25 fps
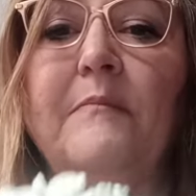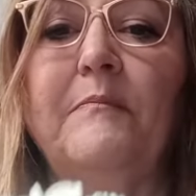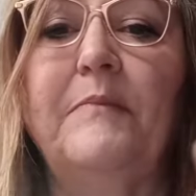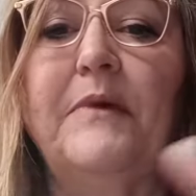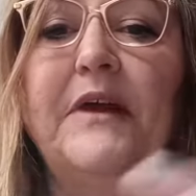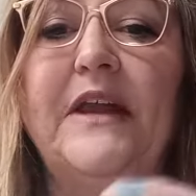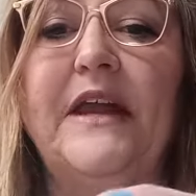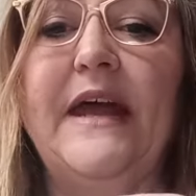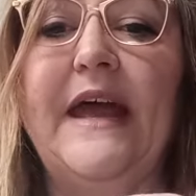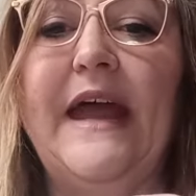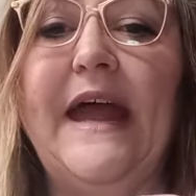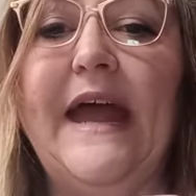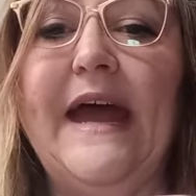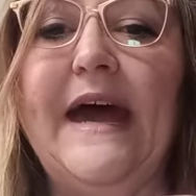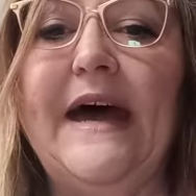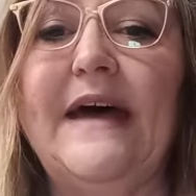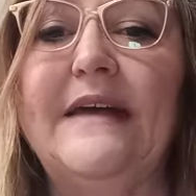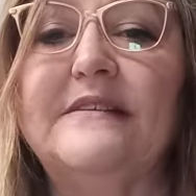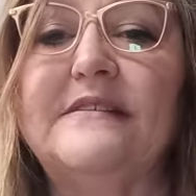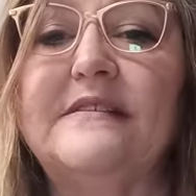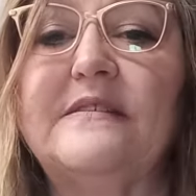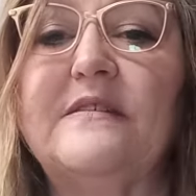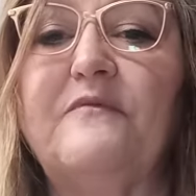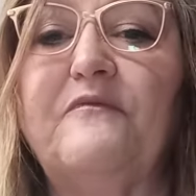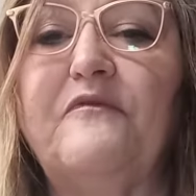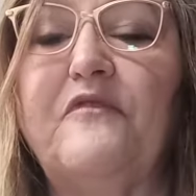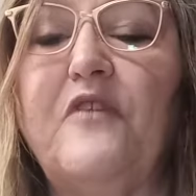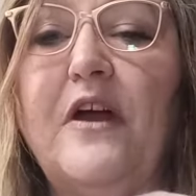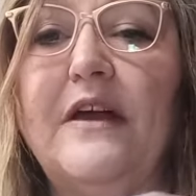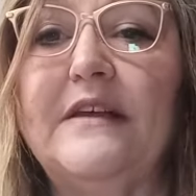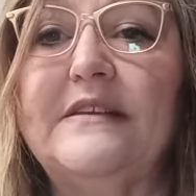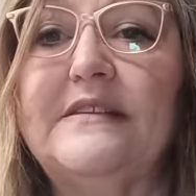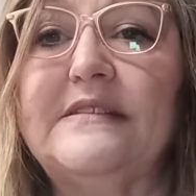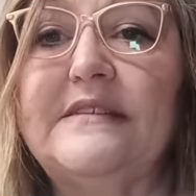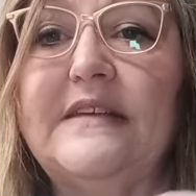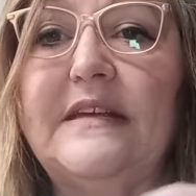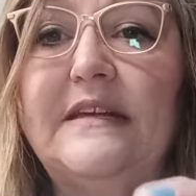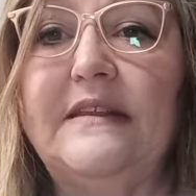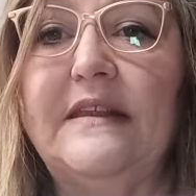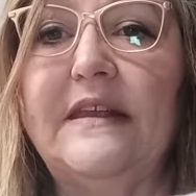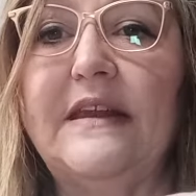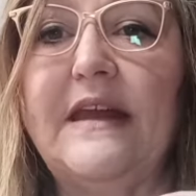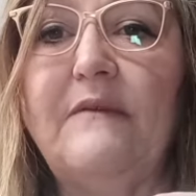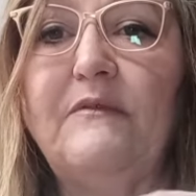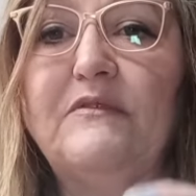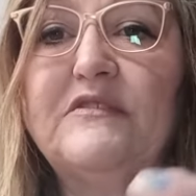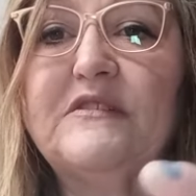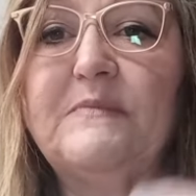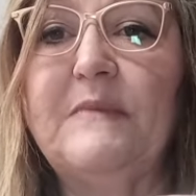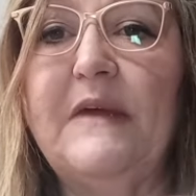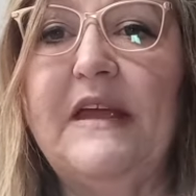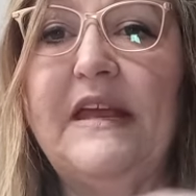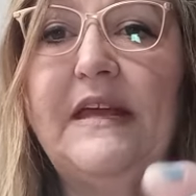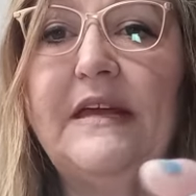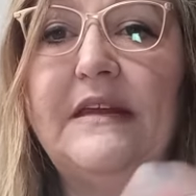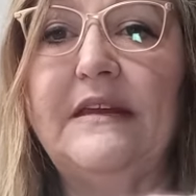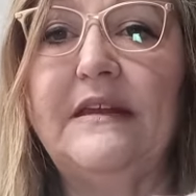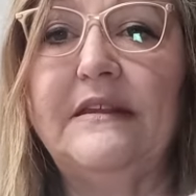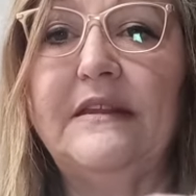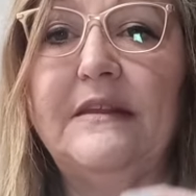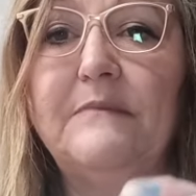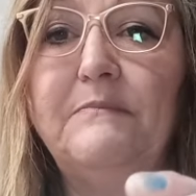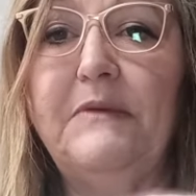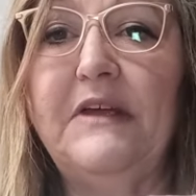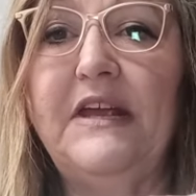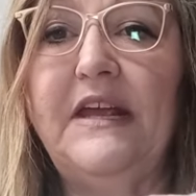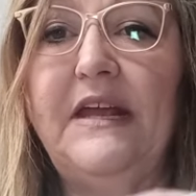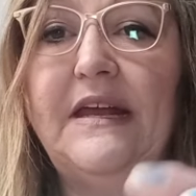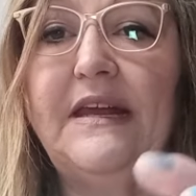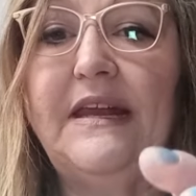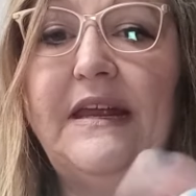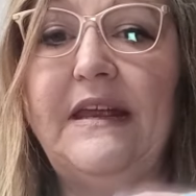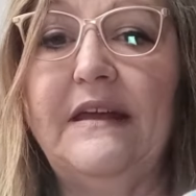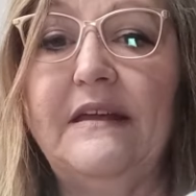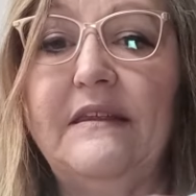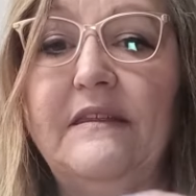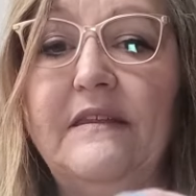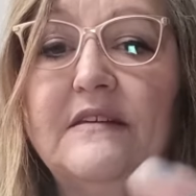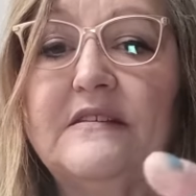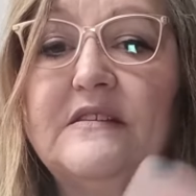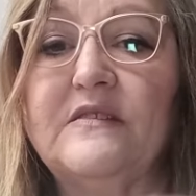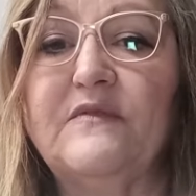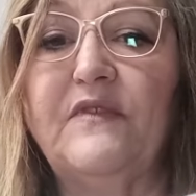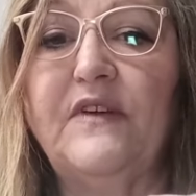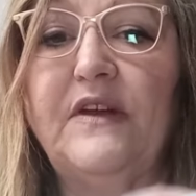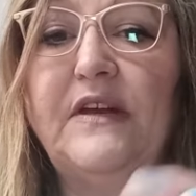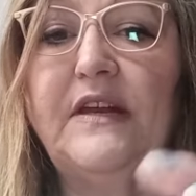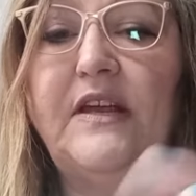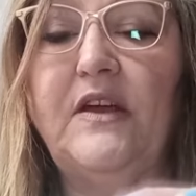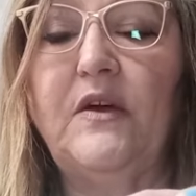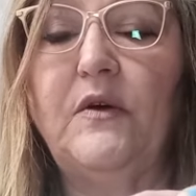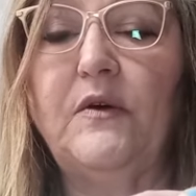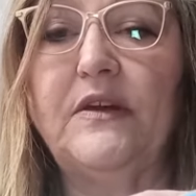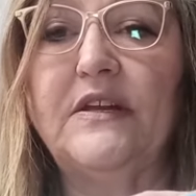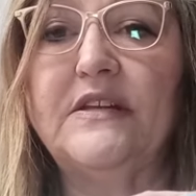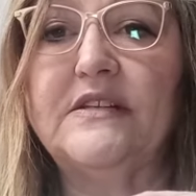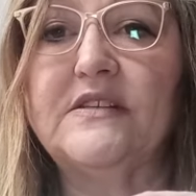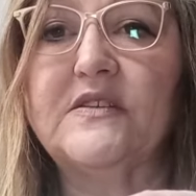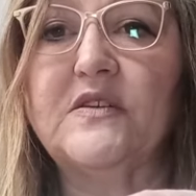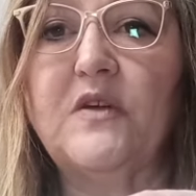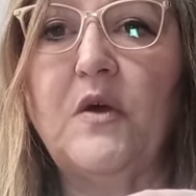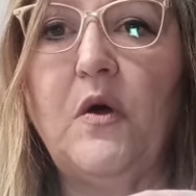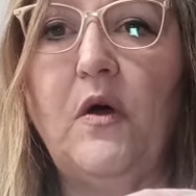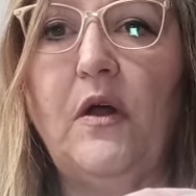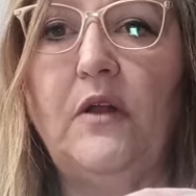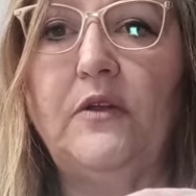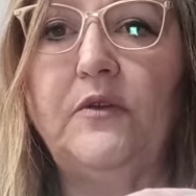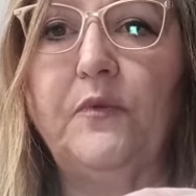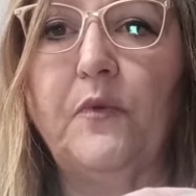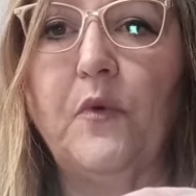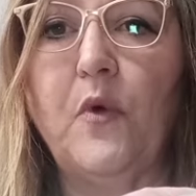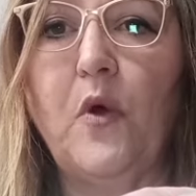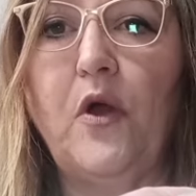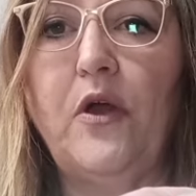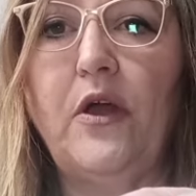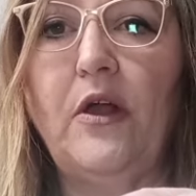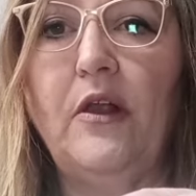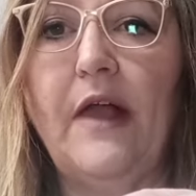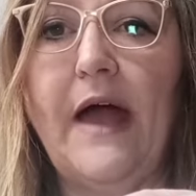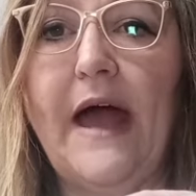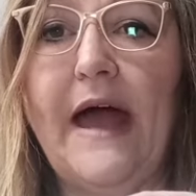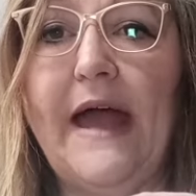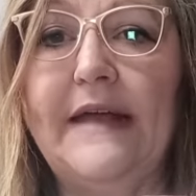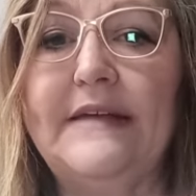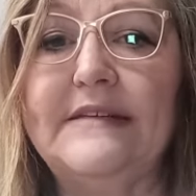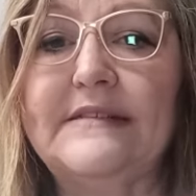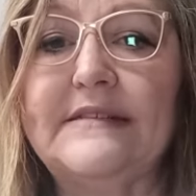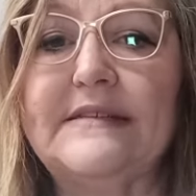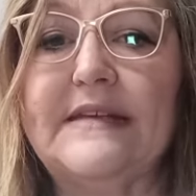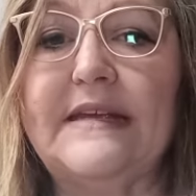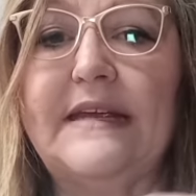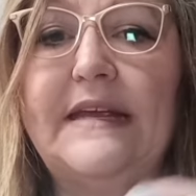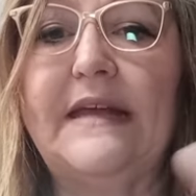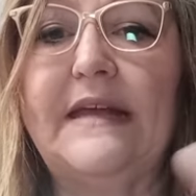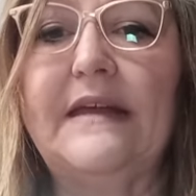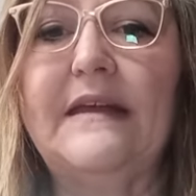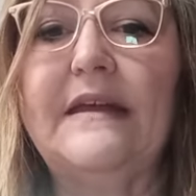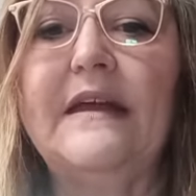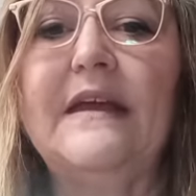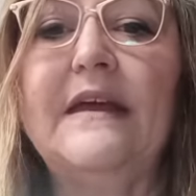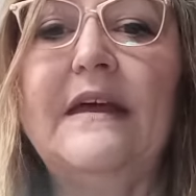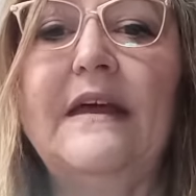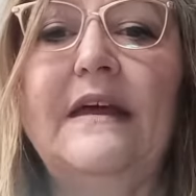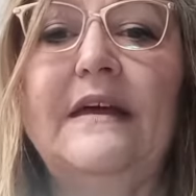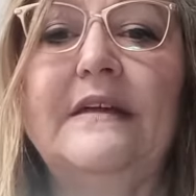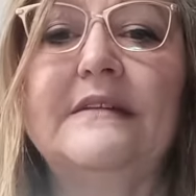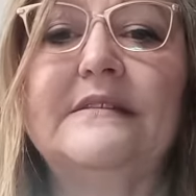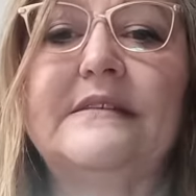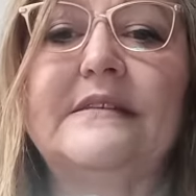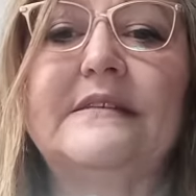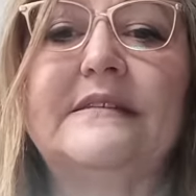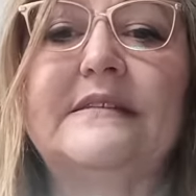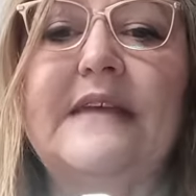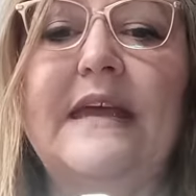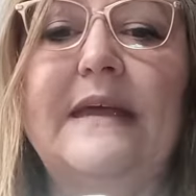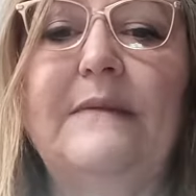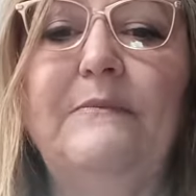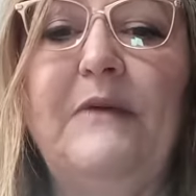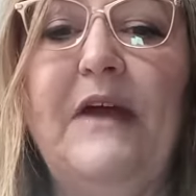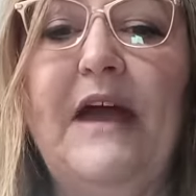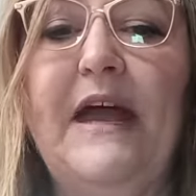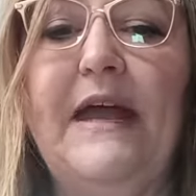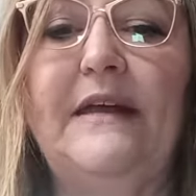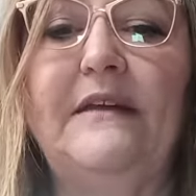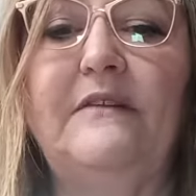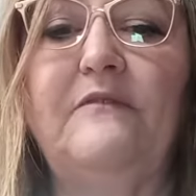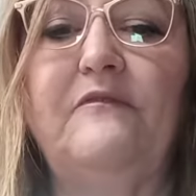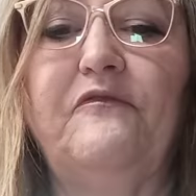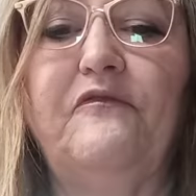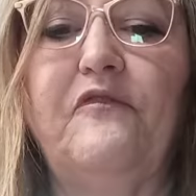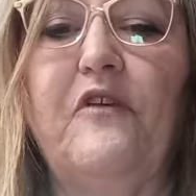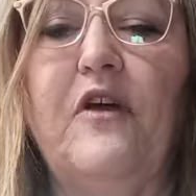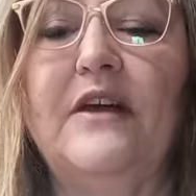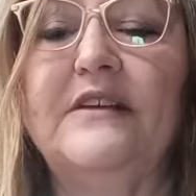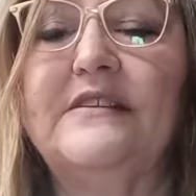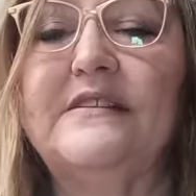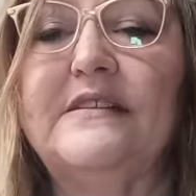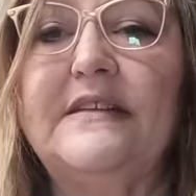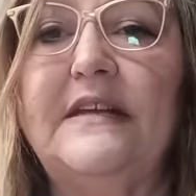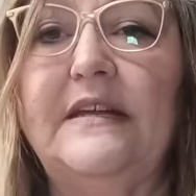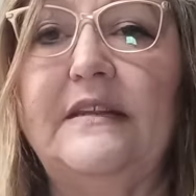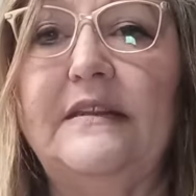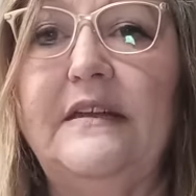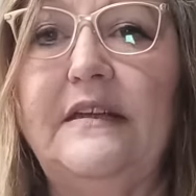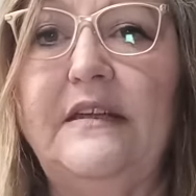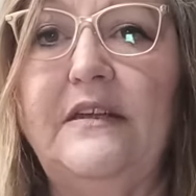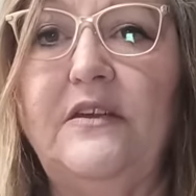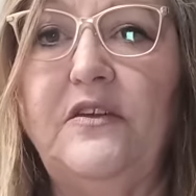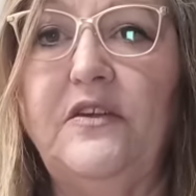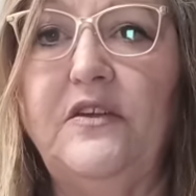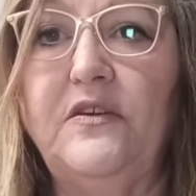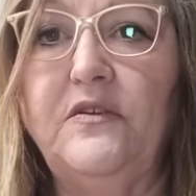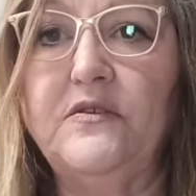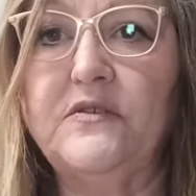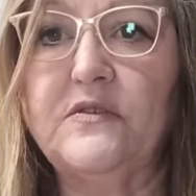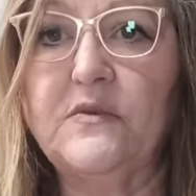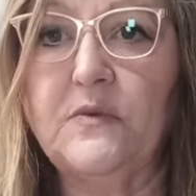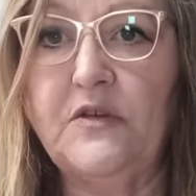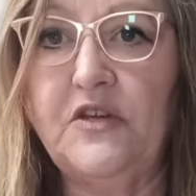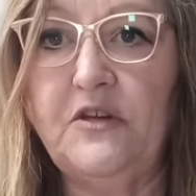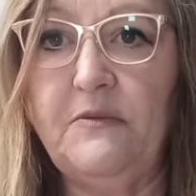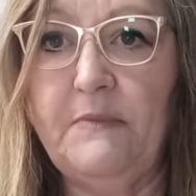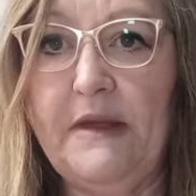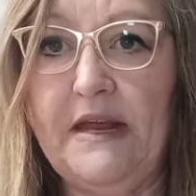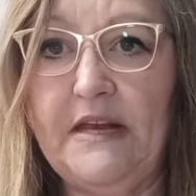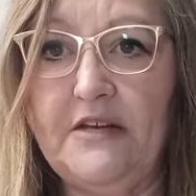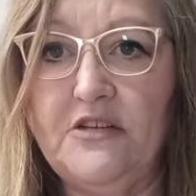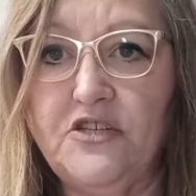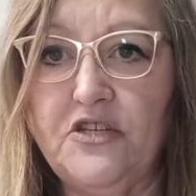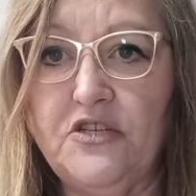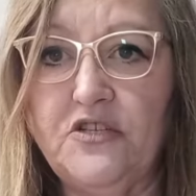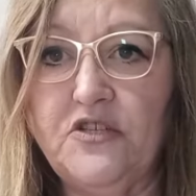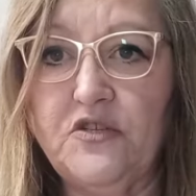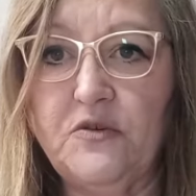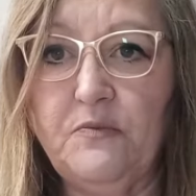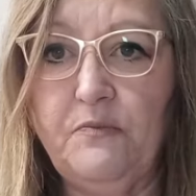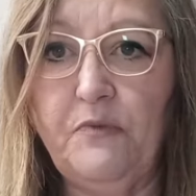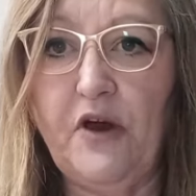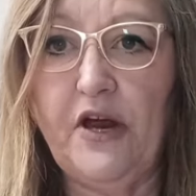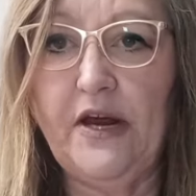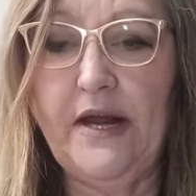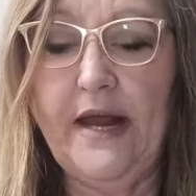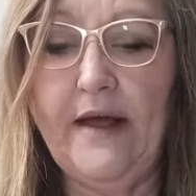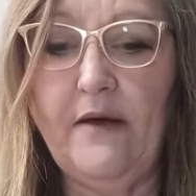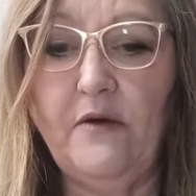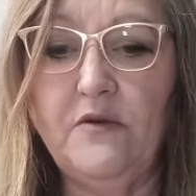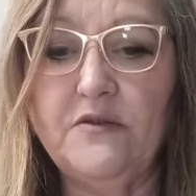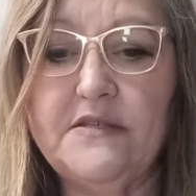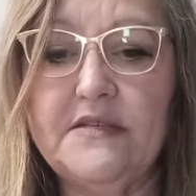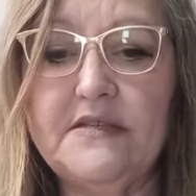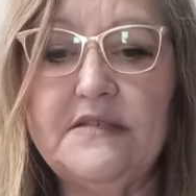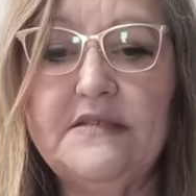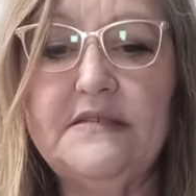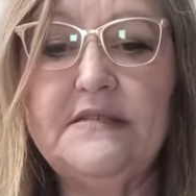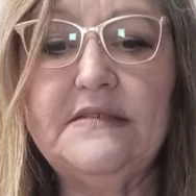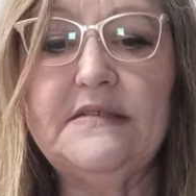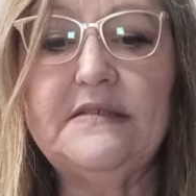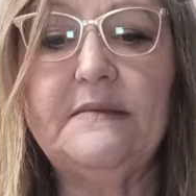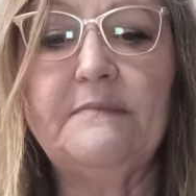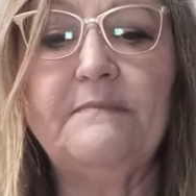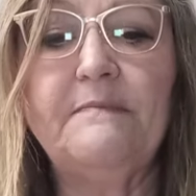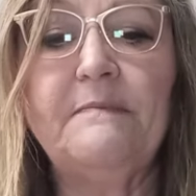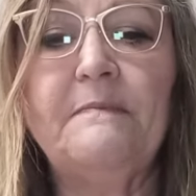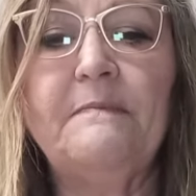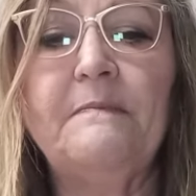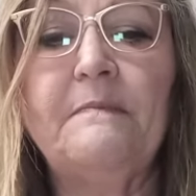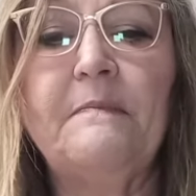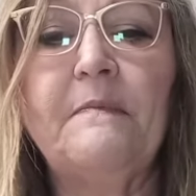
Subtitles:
But it has the frosting that I was making at the beginning of this video, and it's called royal icing. It's the same kind of frosting that you use when you make gingerbread houses.